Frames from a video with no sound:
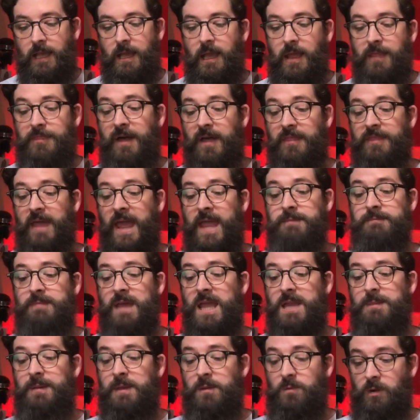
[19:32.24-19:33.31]
That they
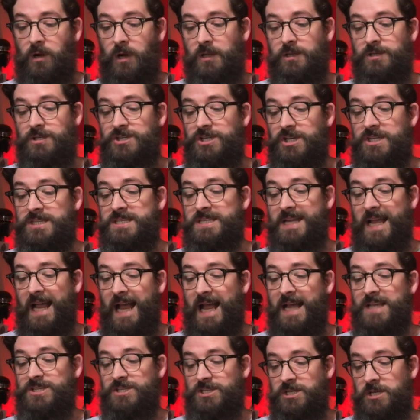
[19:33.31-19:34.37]
may be one, just
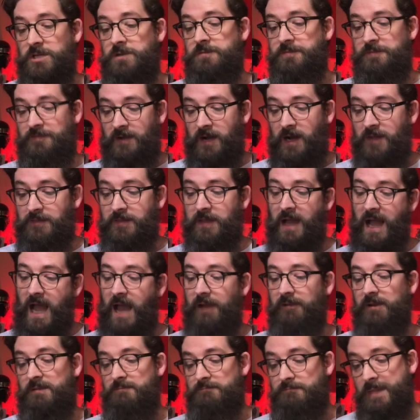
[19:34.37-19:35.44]
as you, Father,
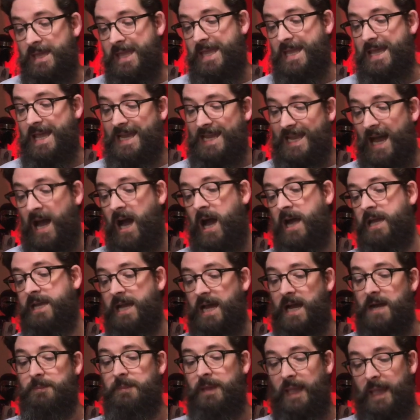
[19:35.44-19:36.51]
are in me, and I
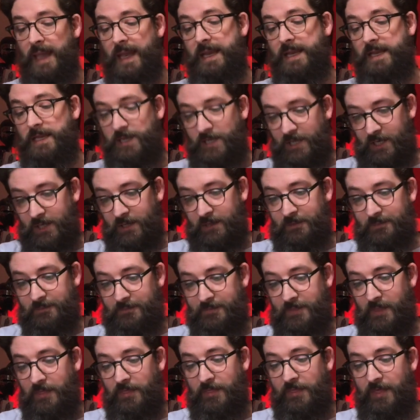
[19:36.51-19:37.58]
am in you,
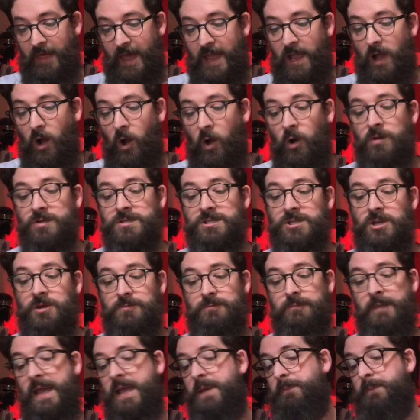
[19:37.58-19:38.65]
that they also
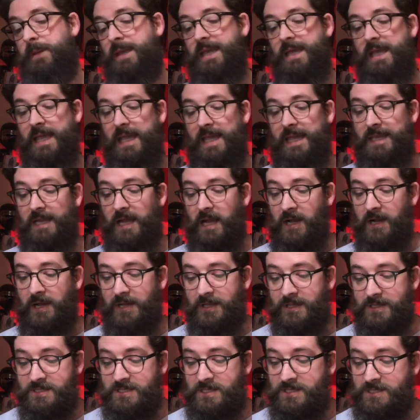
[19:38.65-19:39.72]
may be in
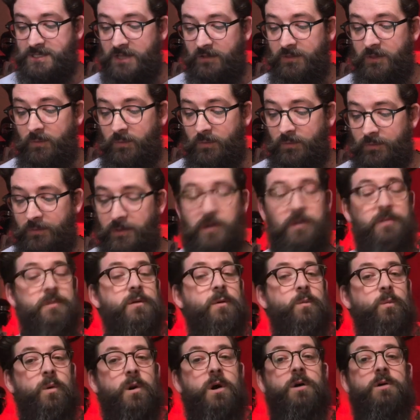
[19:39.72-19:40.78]
us, so that
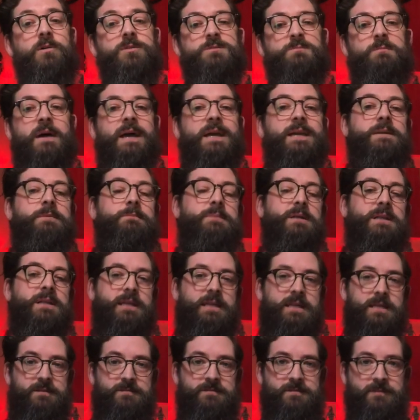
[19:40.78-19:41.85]
the world may
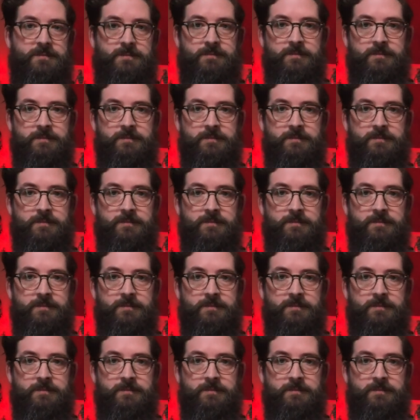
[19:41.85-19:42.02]
believe.